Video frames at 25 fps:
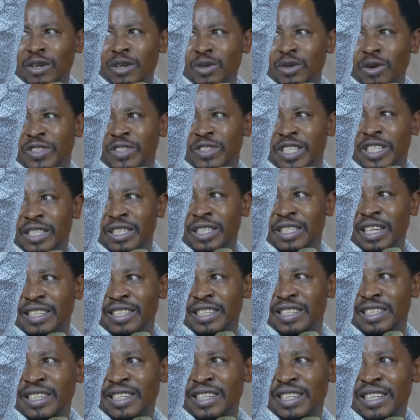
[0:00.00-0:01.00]
of
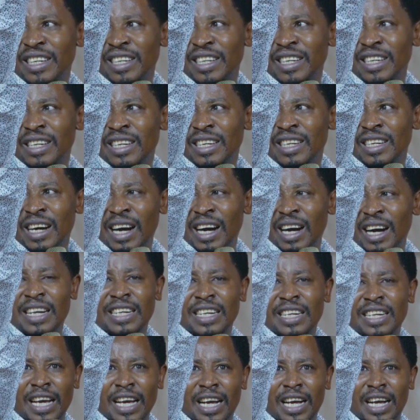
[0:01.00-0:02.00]
Jesus.
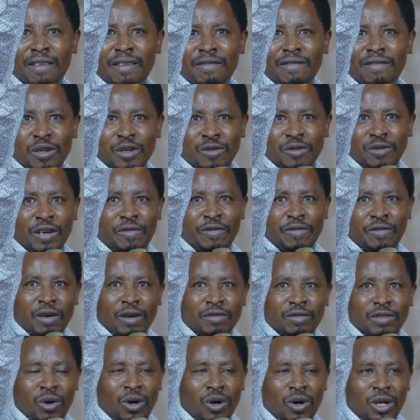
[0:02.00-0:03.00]
And I cover with the fire
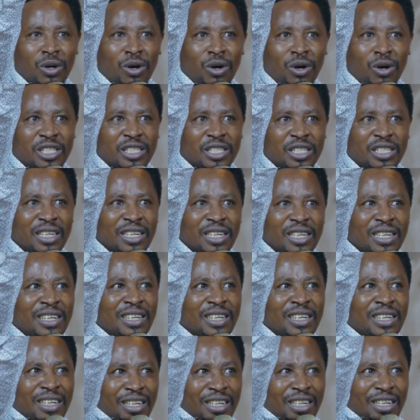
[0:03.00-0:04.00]
of the Holy Ghost.
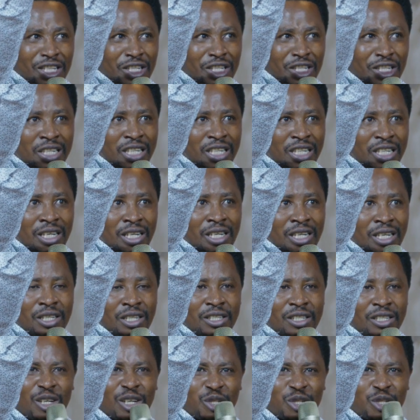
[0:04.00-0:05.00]
In
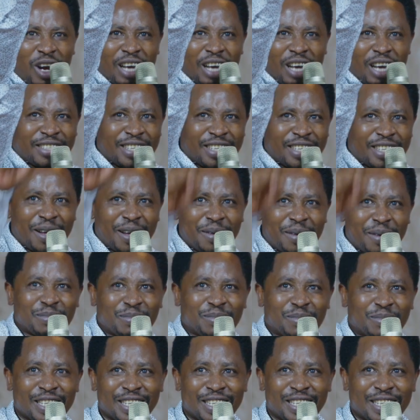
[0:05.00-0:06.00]
Jesus Christ's name.
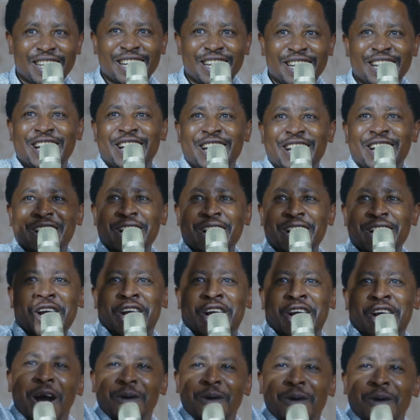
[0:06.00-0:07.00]

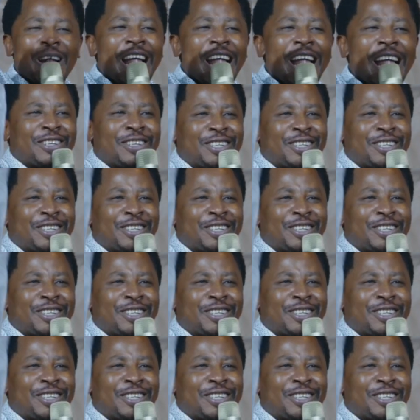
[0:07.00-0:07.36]
God bless